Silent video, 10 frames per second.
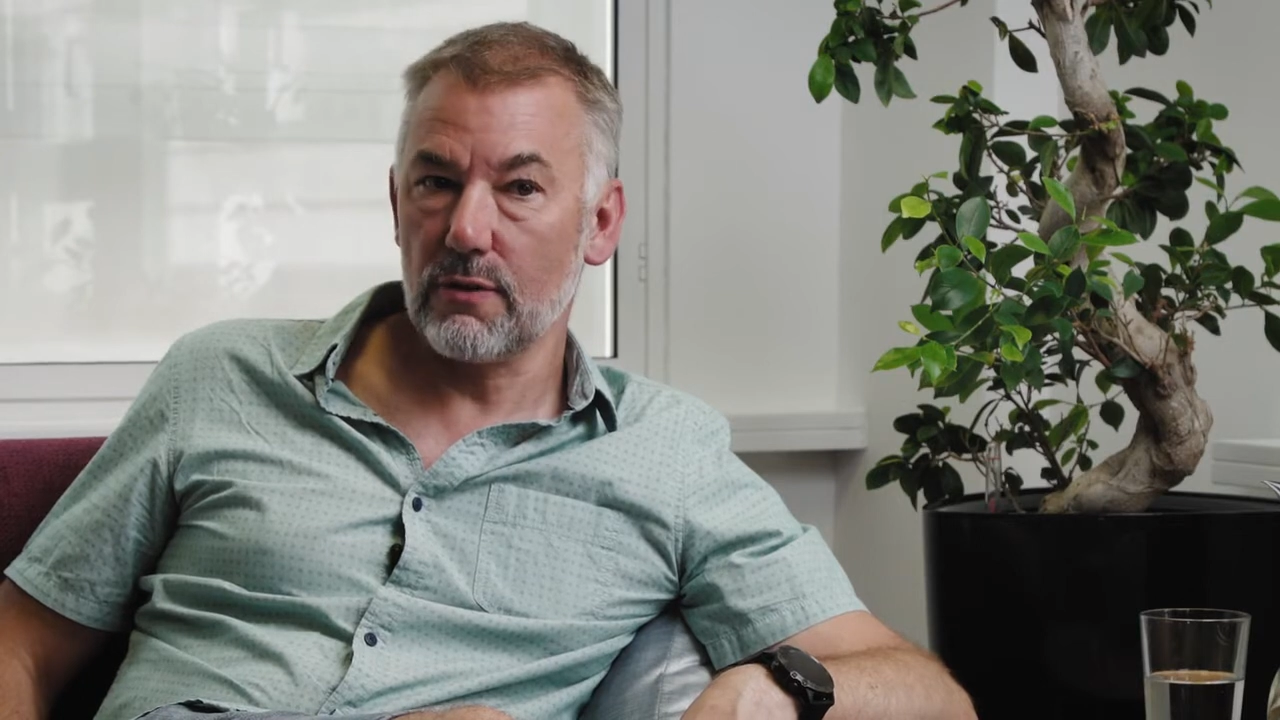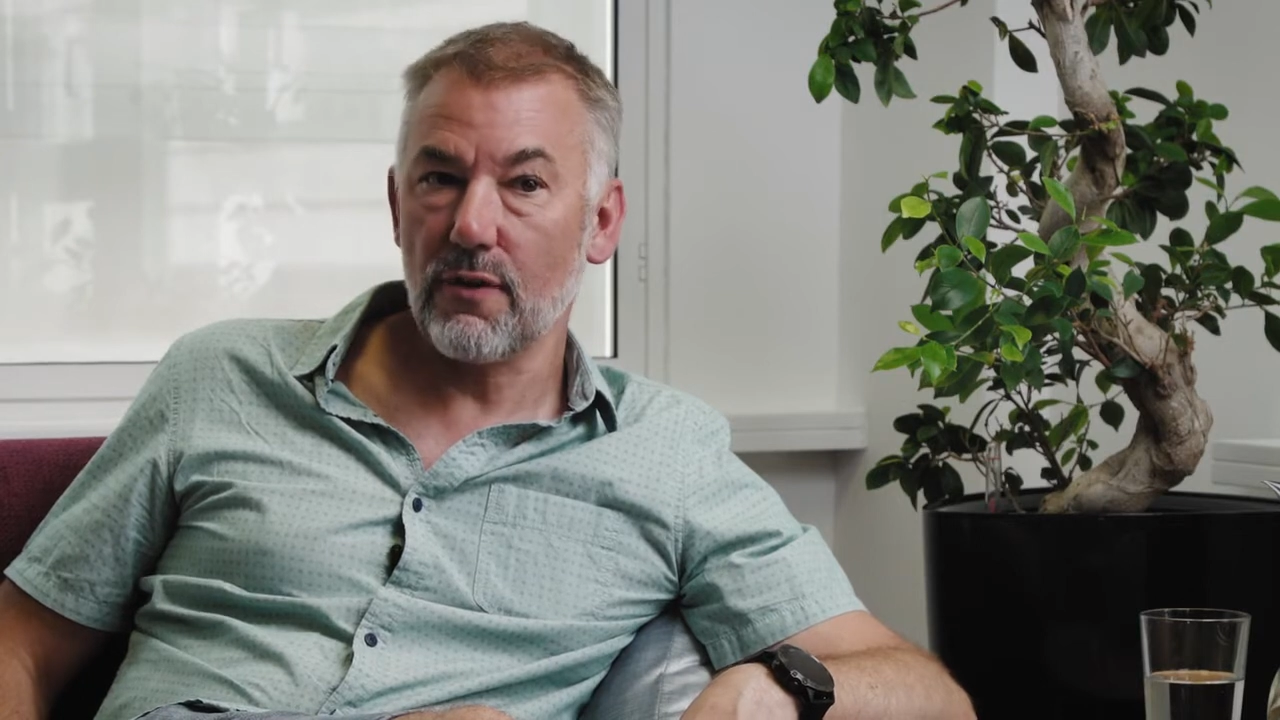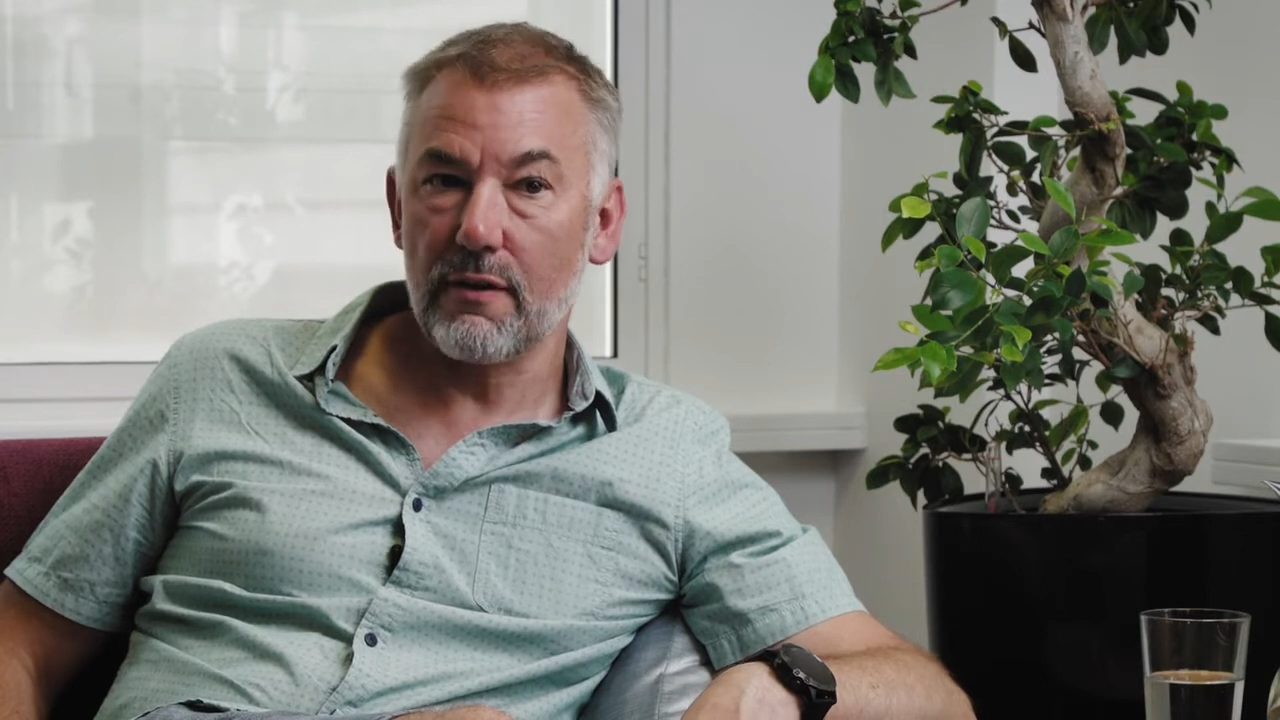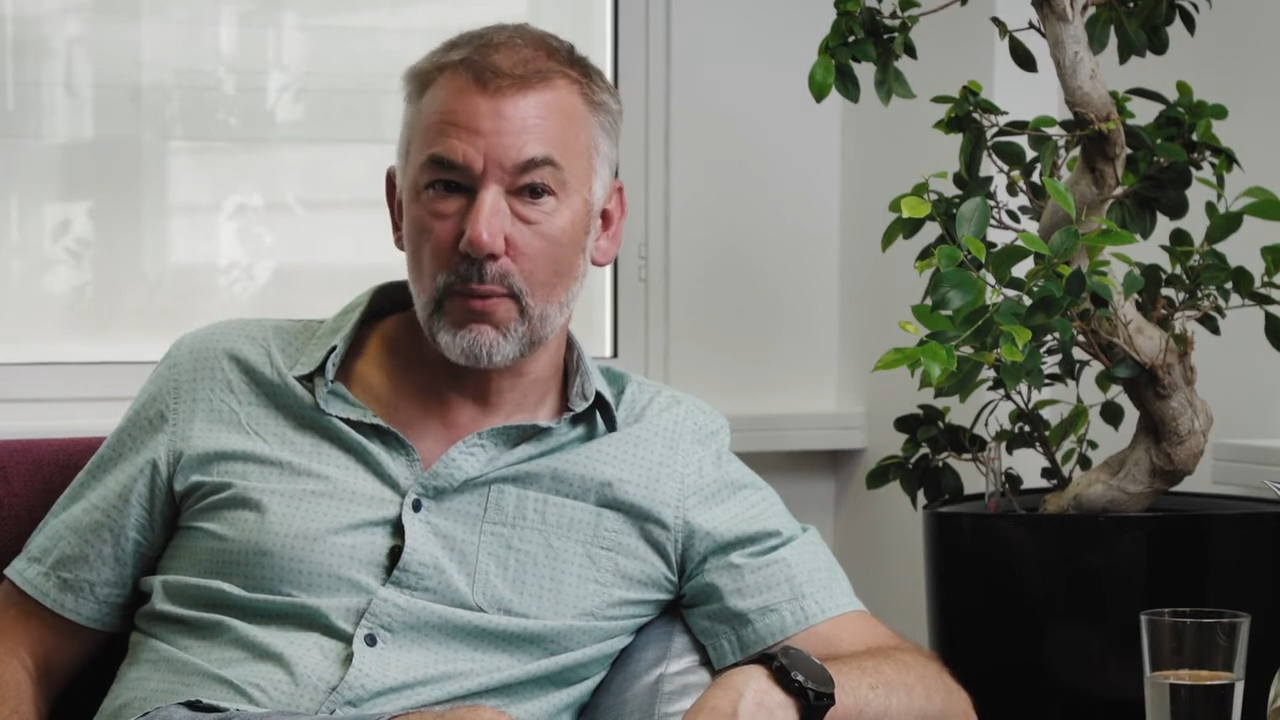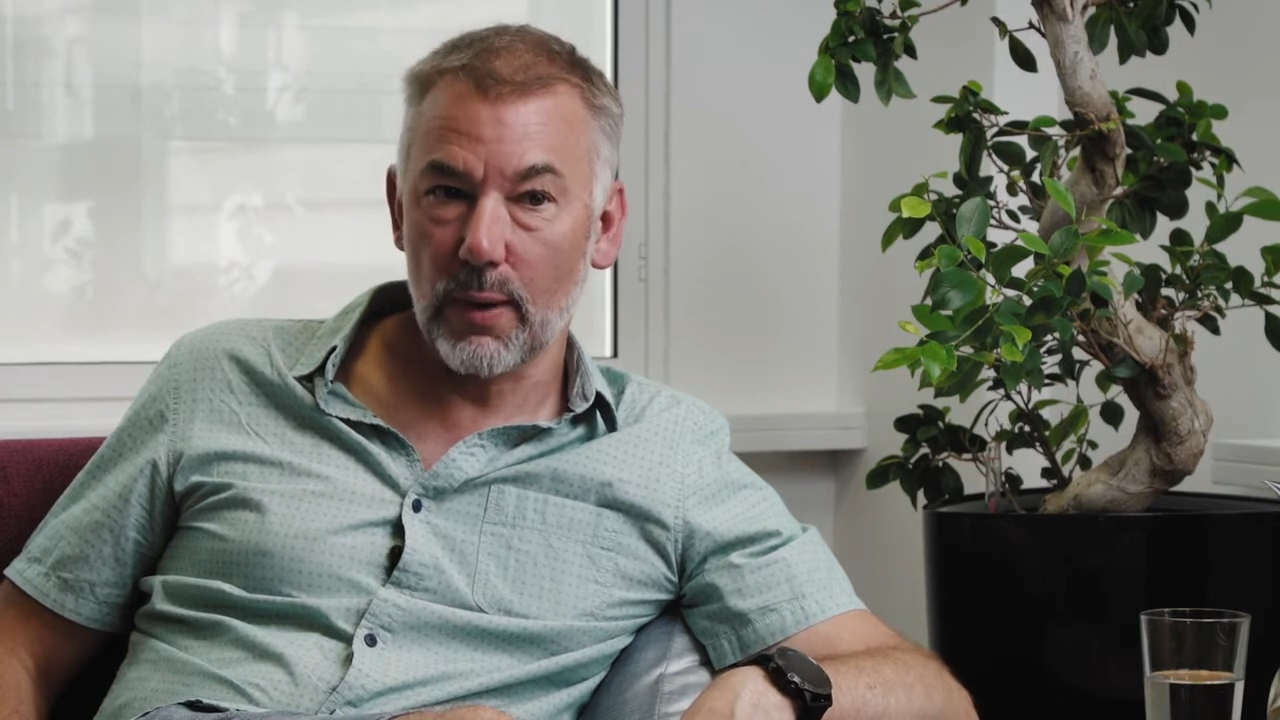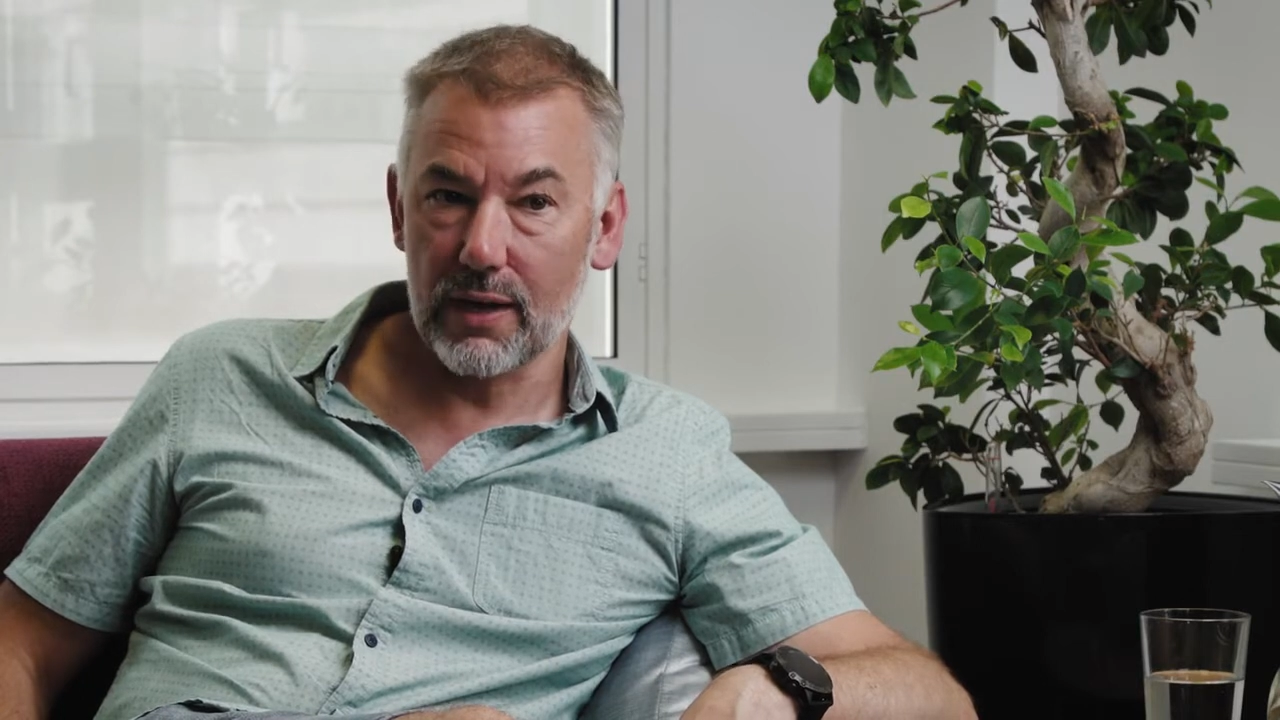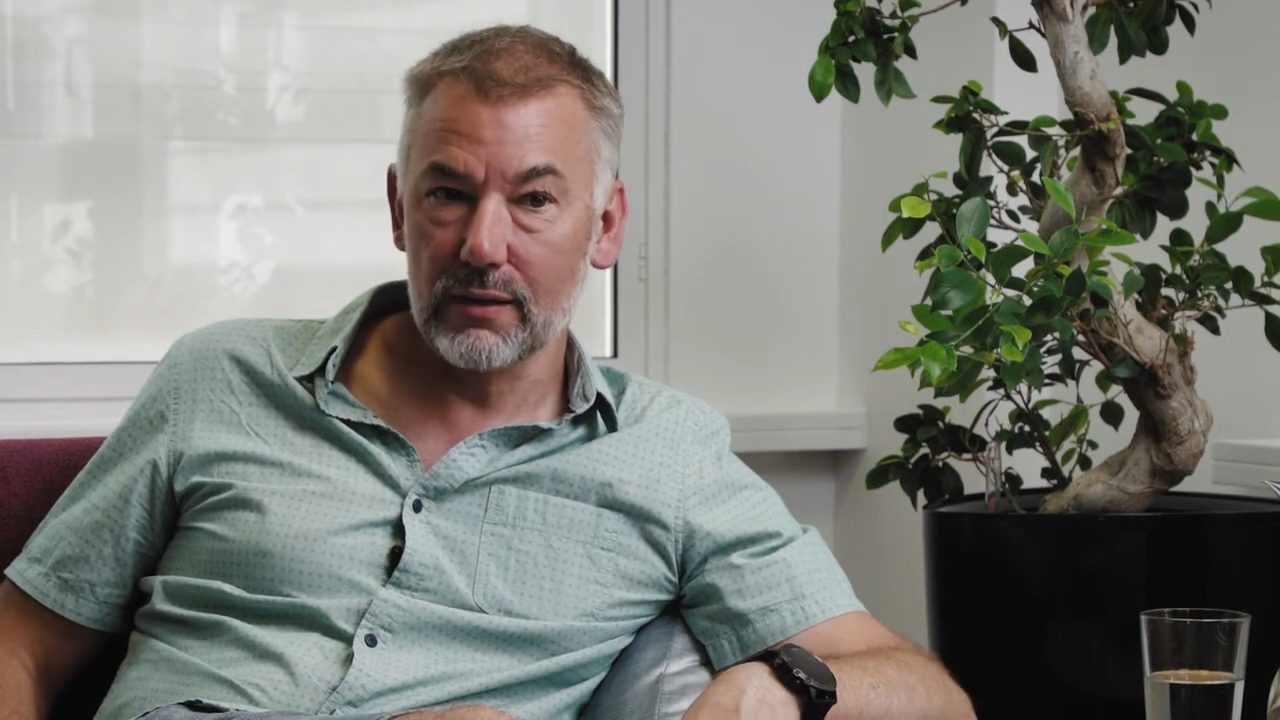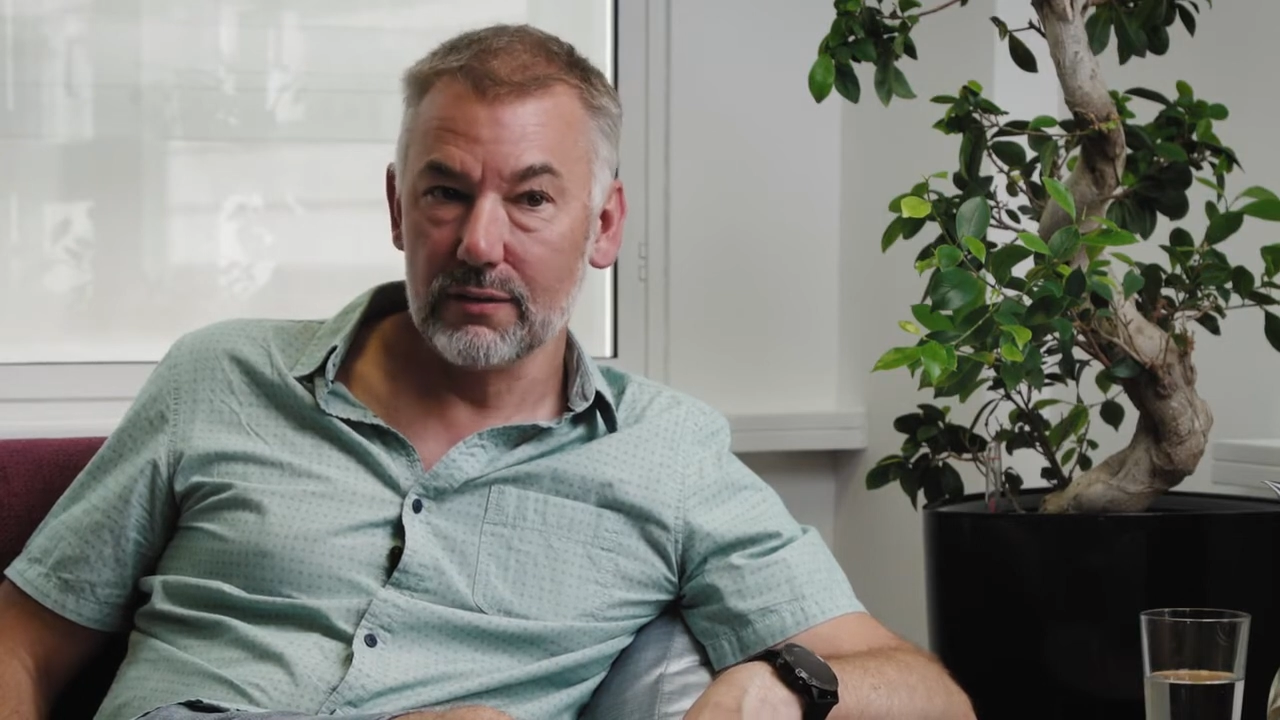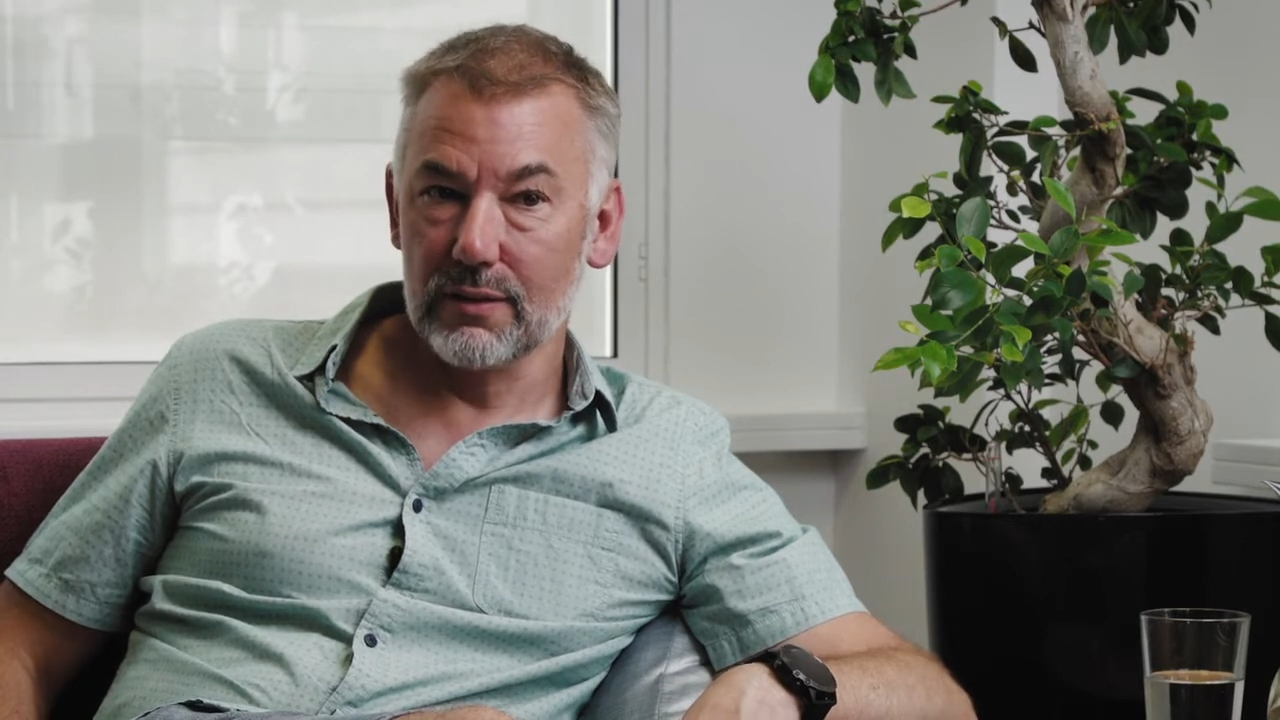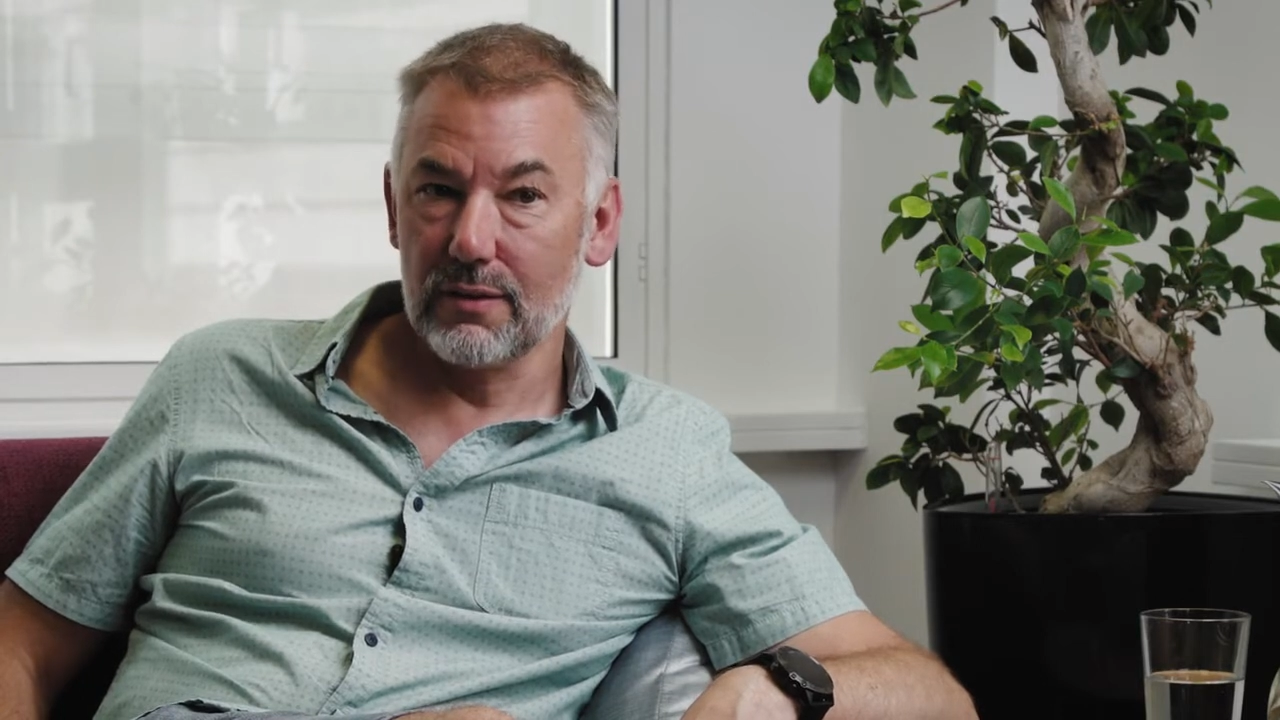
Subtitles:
very well